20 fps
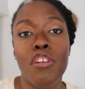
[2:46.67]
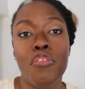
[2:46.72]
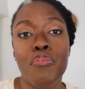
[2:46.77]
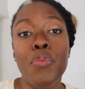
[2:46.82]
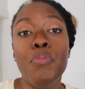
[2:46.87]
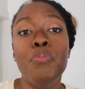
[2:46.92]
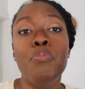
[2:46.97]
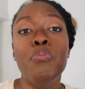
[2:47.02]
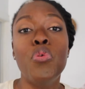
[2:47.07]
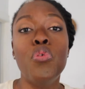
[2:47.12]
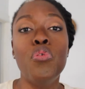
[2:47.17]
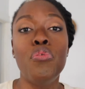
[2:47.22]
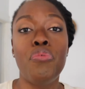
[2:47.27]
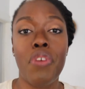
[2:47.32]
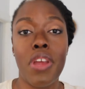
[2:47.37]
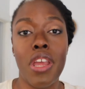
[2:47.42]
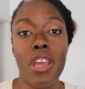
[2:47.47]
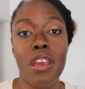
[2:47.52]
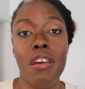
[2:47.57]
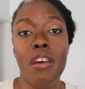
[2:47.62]

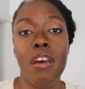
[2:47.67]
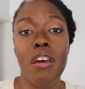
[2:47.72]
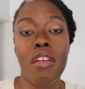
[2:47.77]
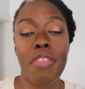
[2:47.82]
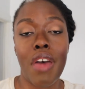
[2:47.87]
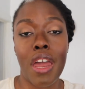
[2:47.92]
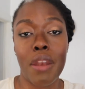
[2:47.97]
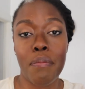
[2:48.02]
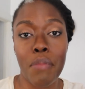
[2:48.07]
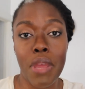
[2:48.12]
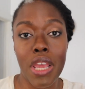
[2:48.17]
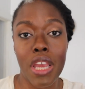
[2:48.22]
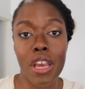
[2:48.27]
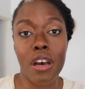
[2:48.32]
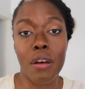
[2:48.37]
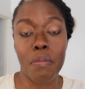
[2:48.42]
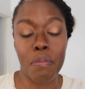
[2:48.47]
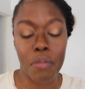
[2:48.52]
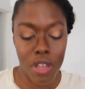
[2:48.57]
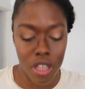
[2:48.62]
removing that
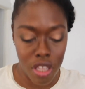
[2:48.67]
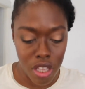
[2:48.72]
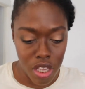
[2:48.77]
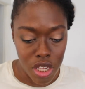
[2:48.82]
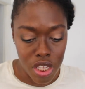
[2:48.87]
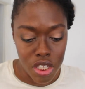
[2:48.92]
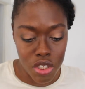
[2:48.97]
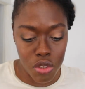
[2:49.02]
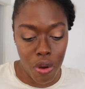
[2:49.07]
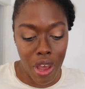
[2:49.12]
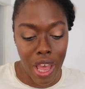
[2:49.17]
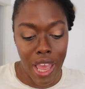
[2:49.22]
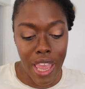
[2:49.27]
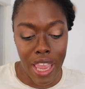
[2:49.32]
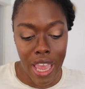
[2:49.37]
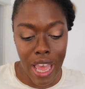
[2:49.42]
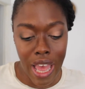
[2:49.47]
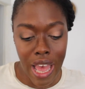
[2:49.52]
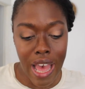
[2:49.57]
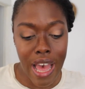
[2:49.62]
makeup. So I
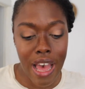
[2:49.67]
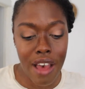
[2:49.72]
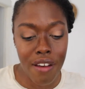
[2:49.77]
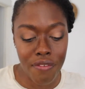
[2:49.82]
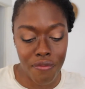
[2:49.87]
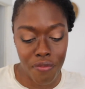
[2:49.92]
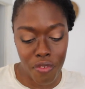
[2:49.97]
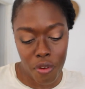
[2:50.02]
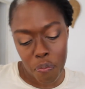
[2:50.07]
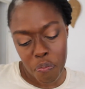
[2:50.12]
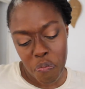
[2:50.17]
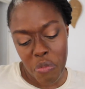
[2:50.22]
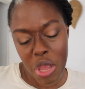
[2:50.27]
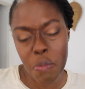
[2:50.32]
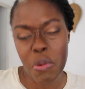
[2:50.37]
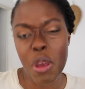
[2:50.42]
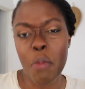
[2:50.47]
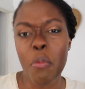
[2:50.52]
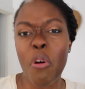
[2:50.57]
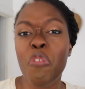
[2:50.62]
have
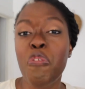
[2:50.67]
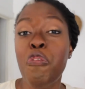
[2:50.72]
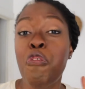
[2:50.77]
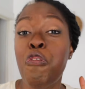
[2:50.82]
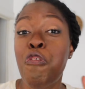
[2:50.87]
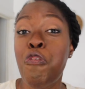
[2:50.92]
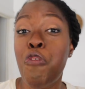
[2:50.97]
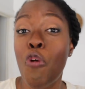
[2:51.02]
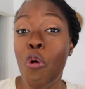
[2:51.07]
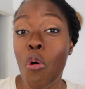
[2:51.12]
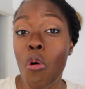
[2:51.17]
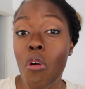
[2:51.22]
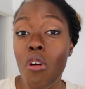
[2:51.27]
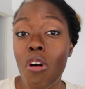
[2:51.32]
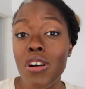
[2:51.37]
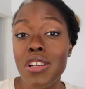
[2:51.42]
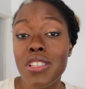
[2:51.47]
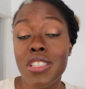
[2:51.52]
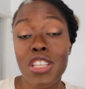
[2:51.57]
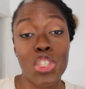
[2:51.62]
maybe about
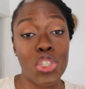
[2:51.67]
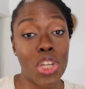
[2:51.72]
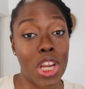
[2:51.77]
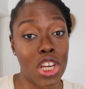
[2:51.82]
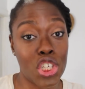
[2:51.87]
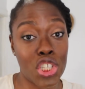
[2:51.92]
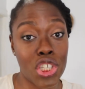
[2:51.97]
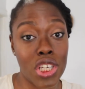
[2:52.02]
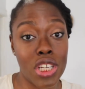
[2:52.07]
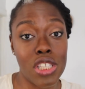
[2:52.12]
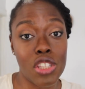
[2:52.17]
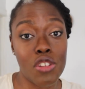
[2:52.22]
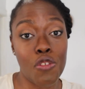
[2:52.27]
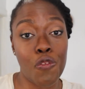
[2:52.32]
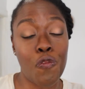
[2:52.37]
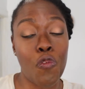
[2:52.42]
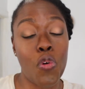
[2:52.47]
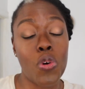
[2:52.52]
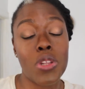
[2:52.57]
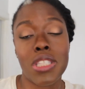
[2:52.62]
4 suggestions or
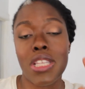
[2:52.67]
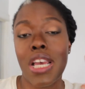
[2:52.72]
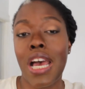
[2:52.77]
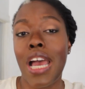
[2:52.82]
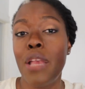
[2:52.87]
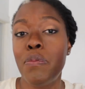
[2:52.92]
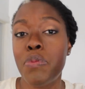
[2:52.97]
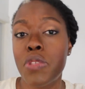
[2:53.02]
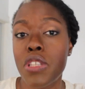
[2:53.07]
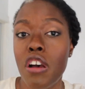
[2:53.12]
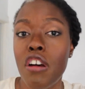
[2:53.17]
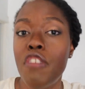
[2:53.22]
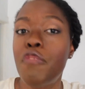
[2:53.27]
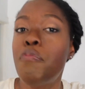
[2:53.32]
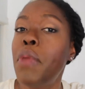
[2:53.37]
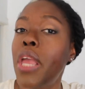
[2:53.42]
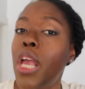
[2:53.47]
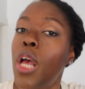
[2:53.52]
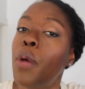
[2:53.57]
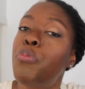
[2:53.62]
4 types of
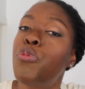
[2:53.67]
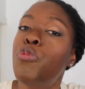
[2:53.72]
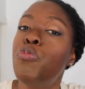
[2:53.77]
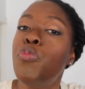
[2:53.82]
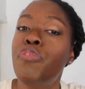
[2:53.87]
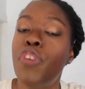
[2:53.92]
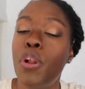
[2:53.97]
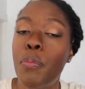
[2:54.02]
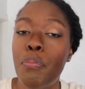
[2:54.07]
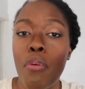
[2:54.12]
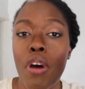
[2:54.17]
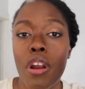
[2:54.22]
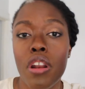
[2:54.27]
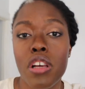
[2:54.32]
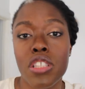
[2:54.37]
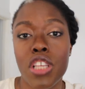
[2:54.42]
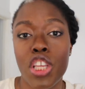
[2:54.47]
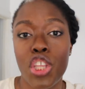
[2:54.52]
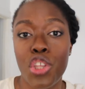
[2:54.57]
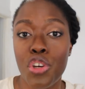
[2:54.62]
makeup removal
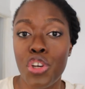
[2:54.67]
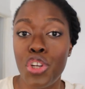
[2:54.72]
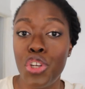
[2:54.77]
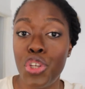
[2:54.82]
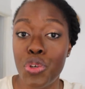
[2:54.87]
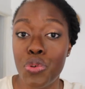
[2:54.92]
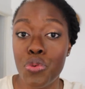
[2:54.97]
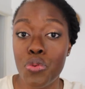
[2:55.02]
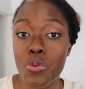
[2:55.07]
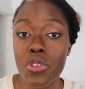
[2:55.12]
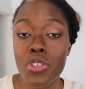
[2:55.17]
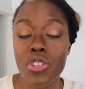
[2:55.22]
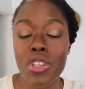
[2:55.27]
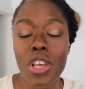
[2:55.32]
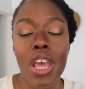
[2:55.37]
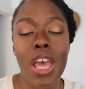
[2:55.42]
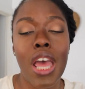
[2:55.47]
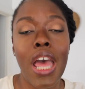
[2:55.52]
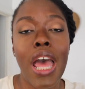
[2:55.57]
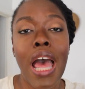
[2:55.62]
products that you can use,
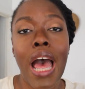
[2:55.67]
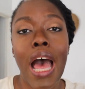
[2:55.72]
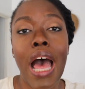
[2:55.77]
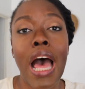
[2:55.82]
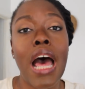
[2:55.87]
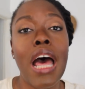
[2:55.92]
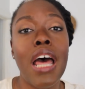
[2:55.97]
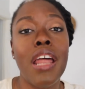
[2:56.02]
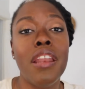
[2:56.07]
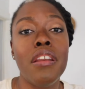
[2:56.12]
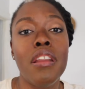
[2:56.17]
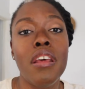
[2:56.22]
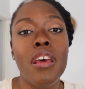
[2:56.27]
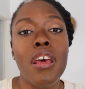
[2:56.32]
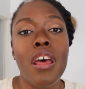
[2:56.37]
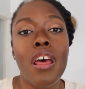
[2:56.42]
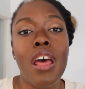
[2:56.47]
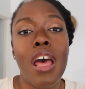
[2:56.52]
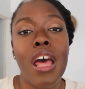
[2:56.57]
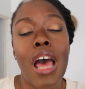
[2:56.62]
and
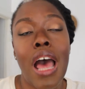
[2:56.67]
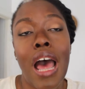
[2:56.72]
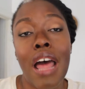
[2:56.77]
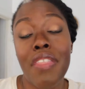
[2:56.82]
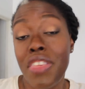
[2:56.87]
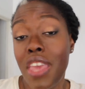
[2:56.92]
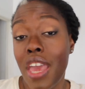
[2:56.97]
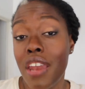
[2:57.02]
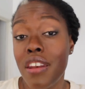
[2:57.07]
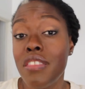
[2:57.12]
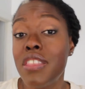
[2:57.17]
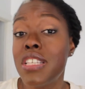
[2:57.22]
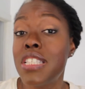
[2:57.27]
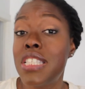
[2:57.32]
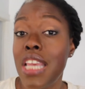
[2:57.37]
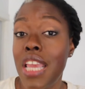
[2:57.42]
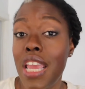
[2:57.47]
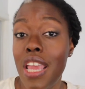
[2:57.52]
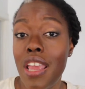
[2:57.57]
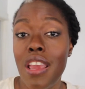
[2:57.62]
at the end of the
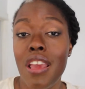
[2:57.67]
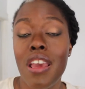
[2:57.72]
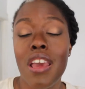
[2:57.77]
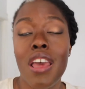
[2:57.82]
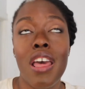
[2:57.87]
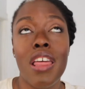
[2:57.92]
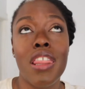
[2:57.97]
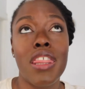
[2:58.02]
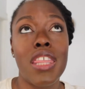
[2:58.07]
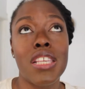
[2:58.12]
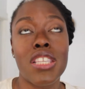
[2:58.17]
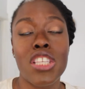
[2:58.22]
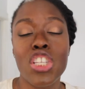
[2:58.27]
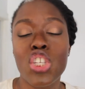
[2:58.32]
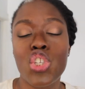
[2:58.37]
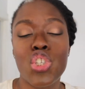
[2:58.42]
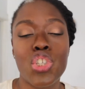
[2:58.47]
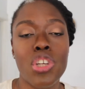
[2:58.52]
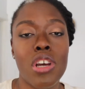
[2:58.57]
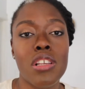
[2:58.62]
day, this
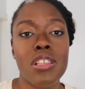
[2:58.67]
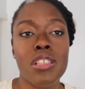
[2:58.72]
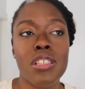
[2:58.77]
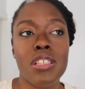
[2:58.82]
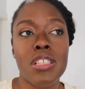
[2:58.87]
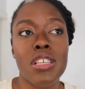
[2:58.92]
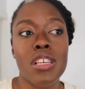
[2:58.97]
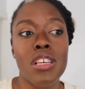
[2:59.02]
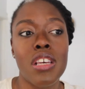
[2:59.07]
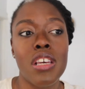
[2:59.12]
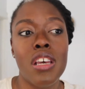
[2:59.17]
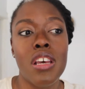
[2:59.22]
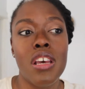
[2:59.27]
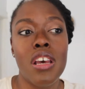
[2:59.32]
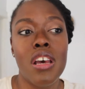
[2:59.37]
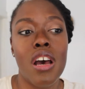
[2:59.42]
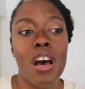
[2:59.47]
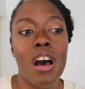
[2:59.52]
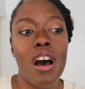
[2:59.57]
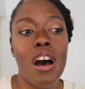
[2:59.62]
is just
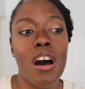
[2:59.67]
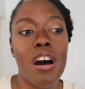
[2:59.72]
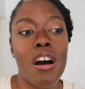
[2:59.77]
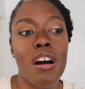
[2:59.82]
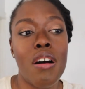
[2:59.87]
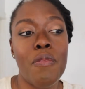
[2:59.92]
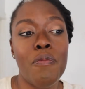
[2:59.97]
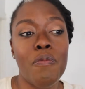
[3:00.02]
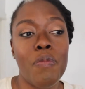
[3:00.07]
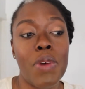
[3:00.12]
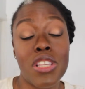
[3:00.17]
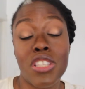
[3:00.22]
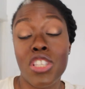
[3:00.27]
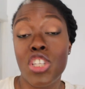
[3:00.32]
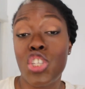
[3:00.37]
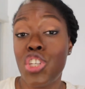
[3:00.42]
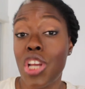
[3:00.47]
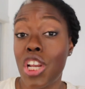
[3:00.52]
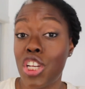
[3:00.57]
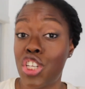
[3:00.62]
a
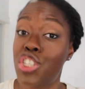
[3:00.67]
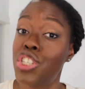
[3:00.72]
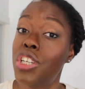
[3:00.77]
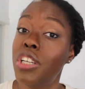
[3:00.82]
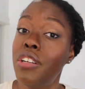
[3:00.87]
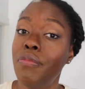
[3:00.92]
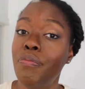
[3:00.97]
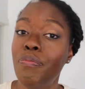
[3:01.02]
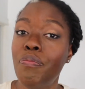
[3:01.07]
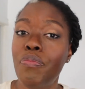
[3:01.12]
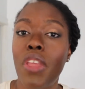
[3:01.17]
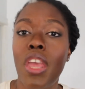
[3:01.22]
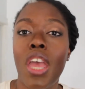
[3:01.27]
suggestion.